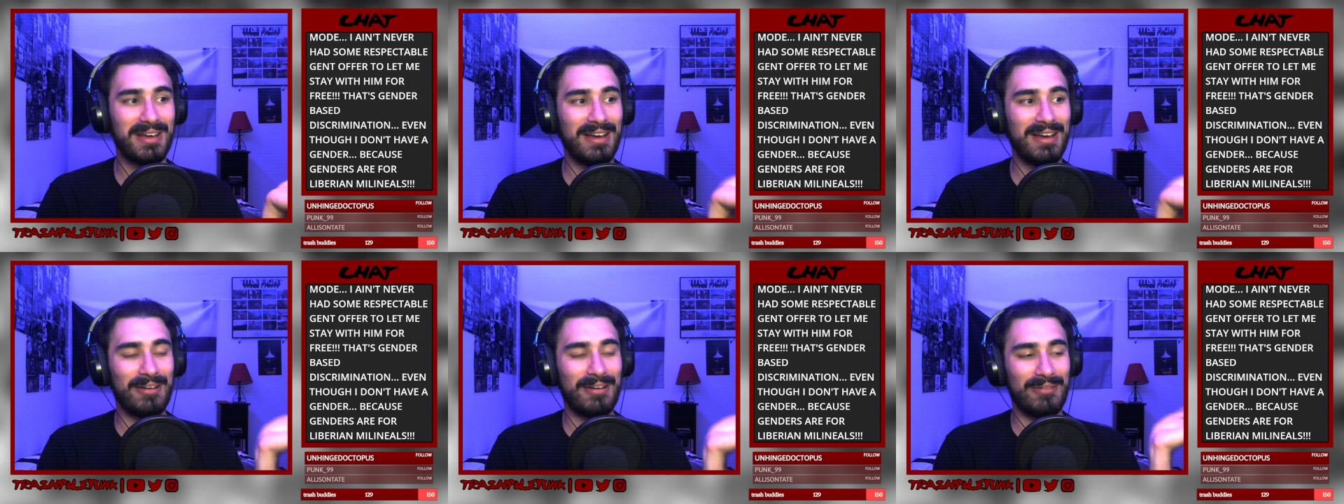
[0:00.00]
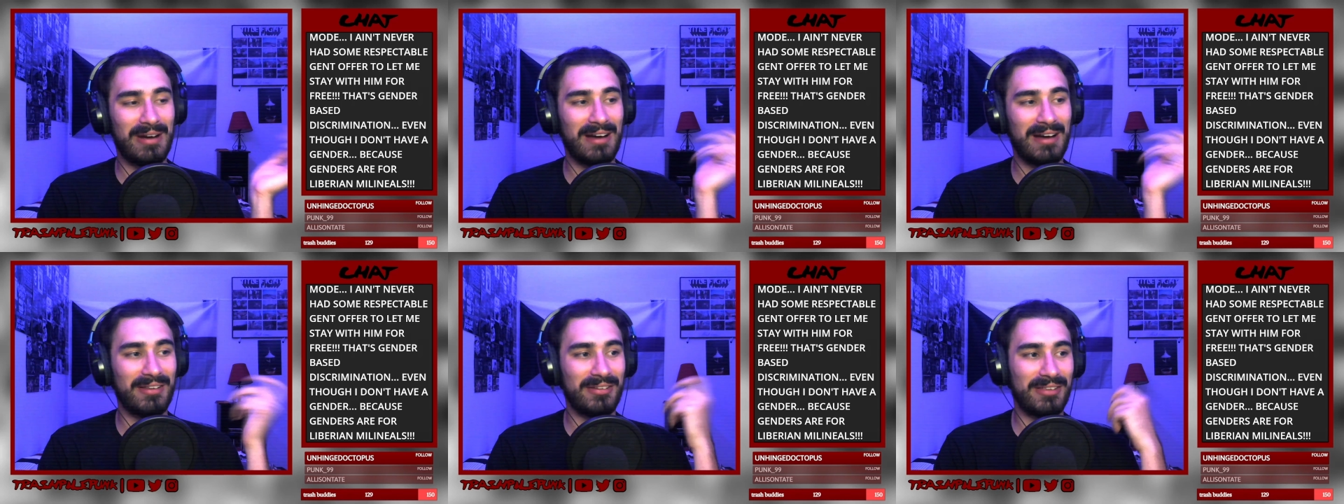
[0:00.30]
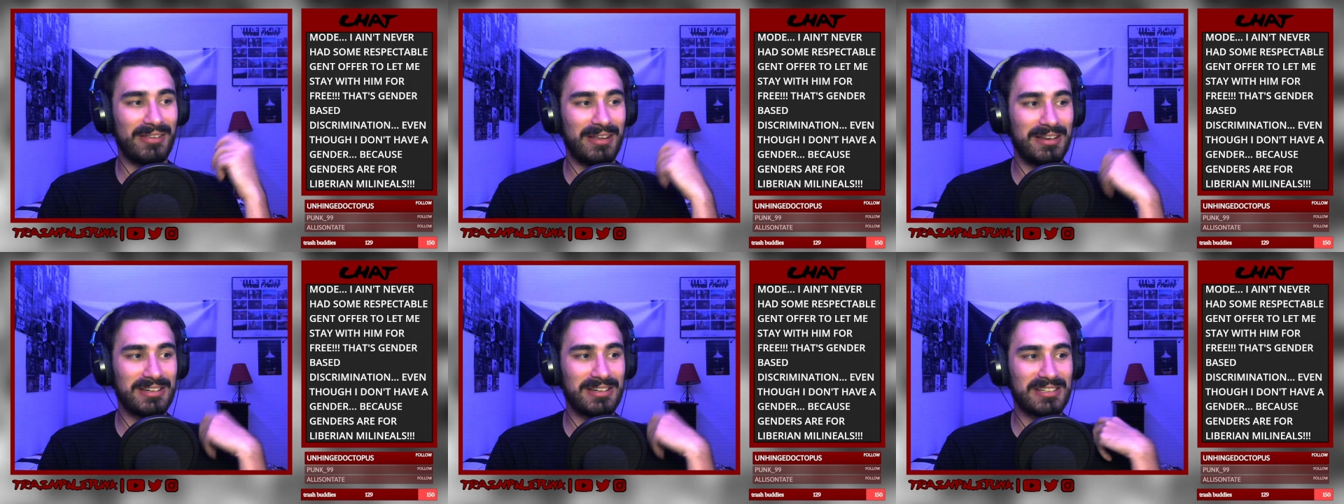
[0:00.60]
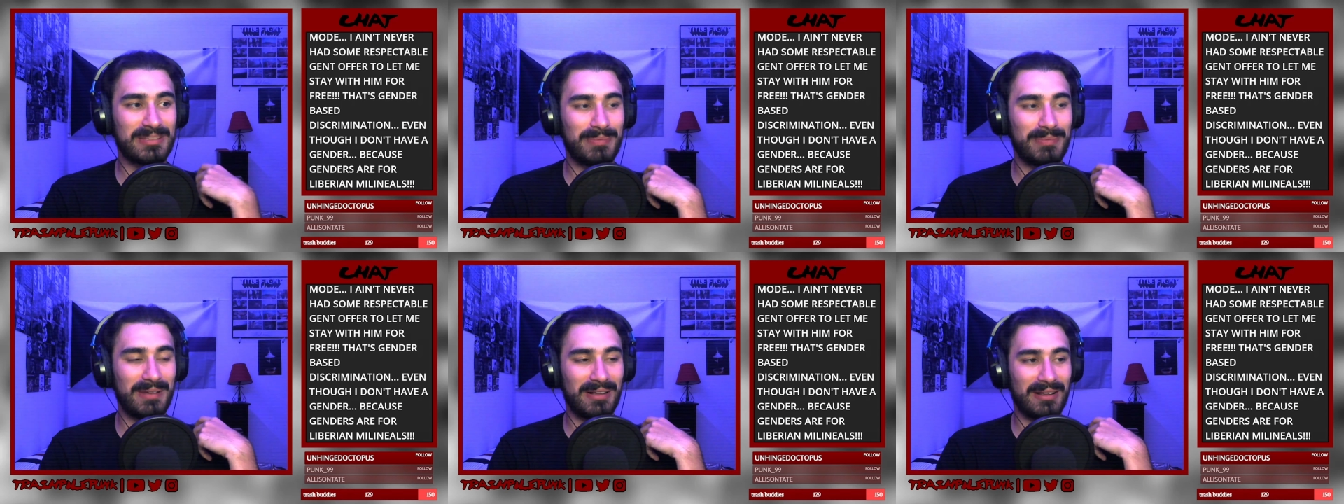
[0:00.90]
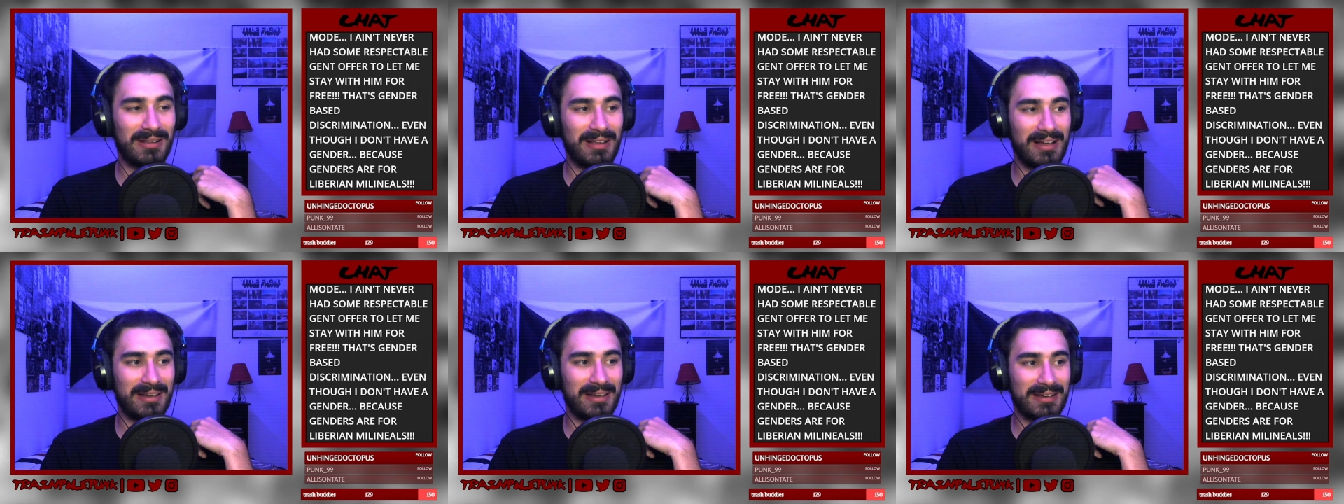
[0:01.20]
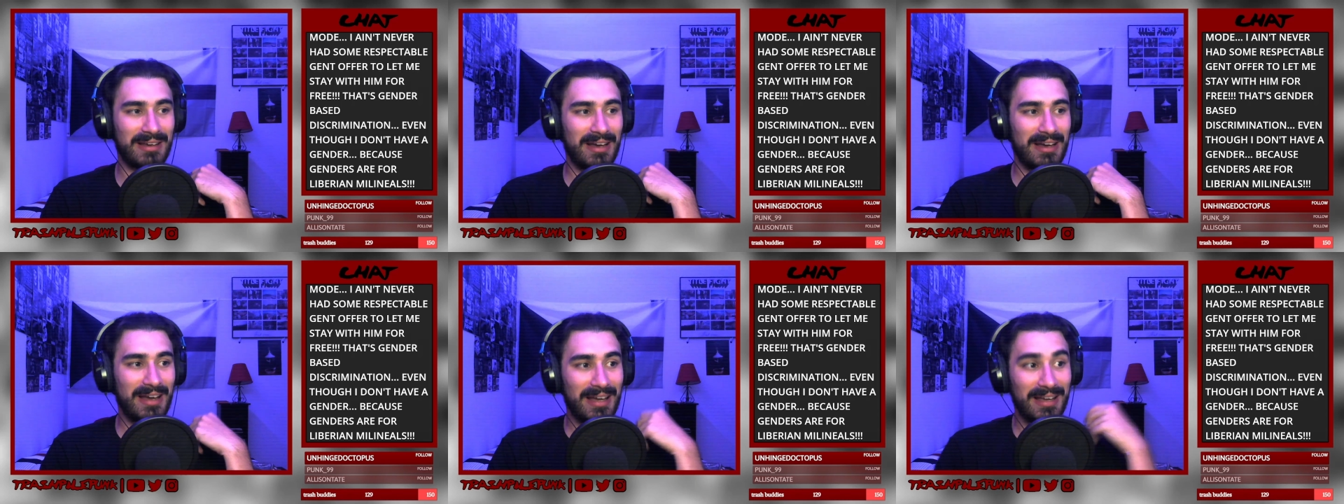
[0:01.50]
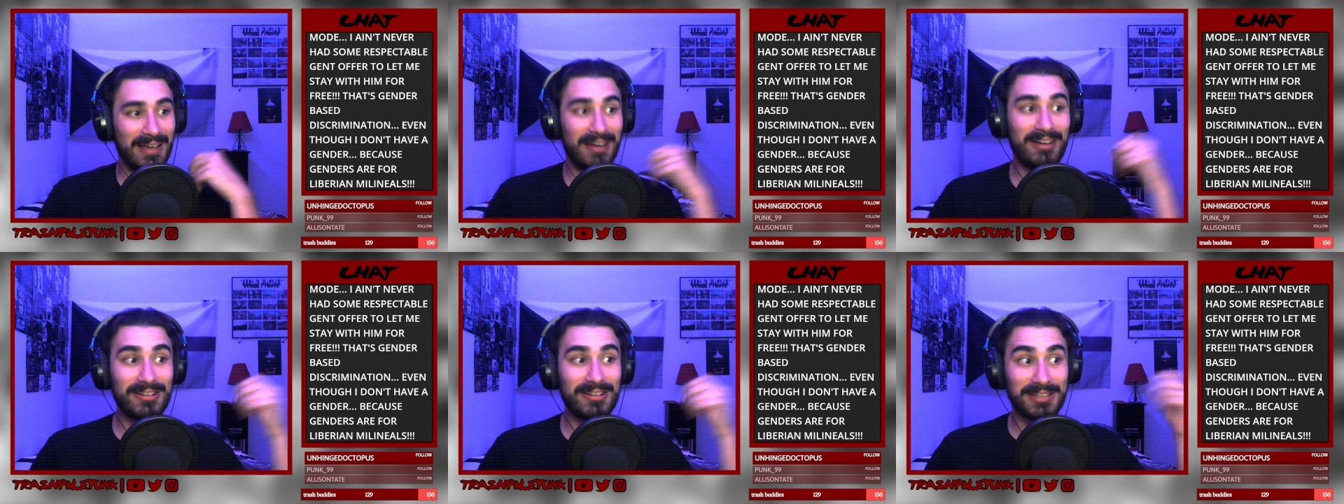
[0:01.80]
rather than just being like,
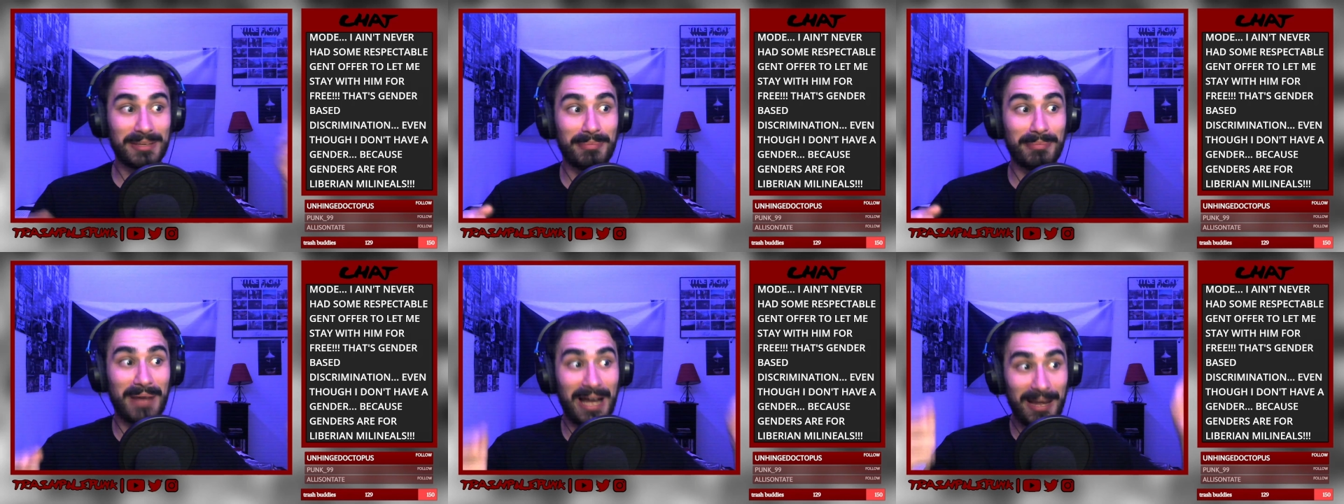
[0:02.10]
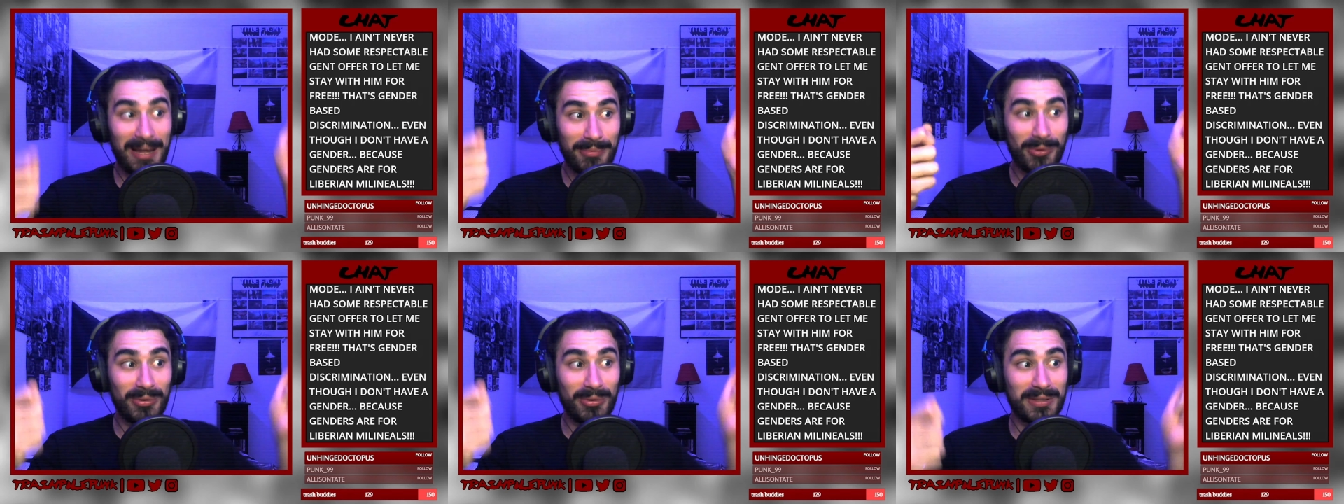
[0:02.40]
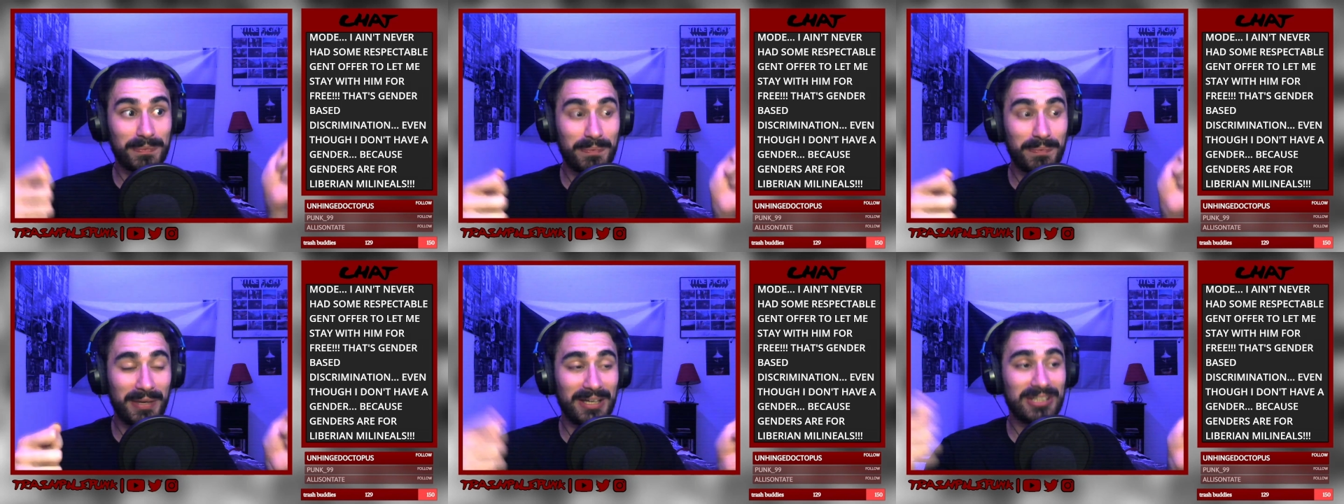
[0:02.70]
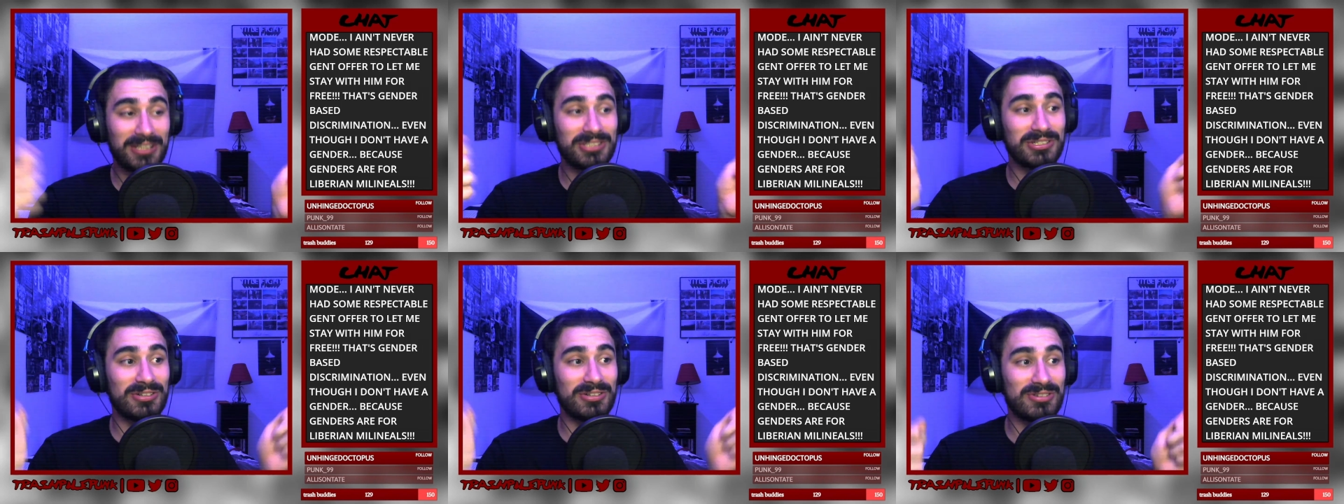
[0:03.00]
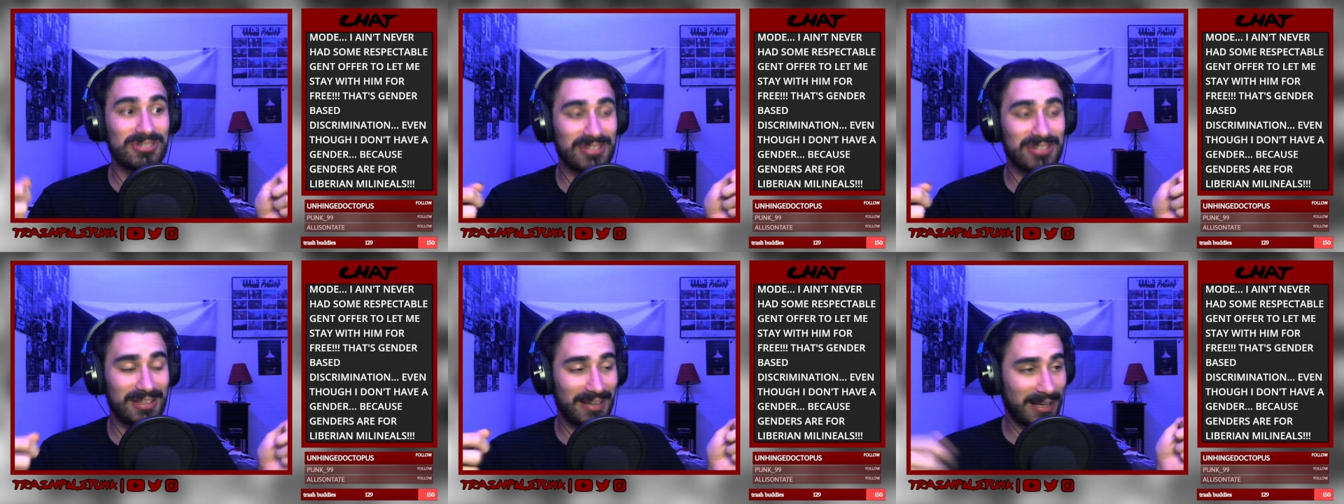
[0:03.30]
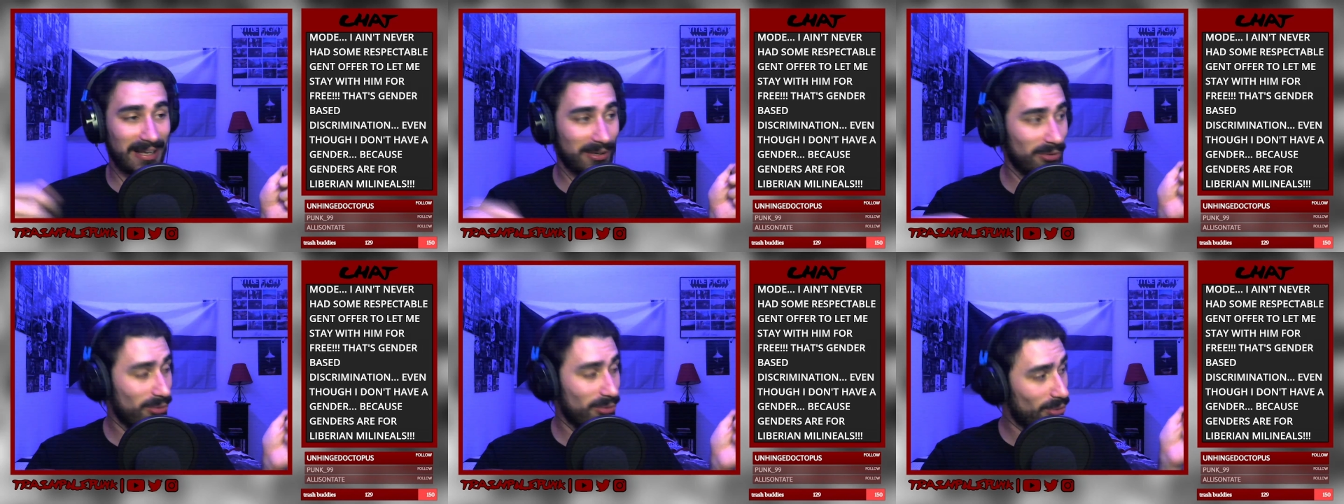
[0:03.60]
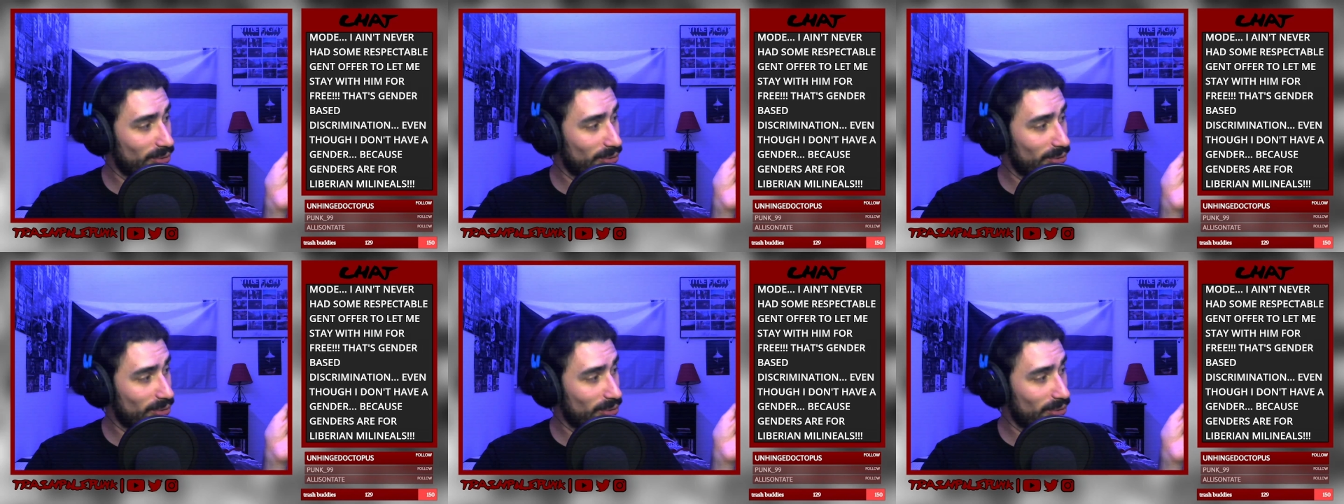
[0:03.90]
here's a Bible with pictures and like,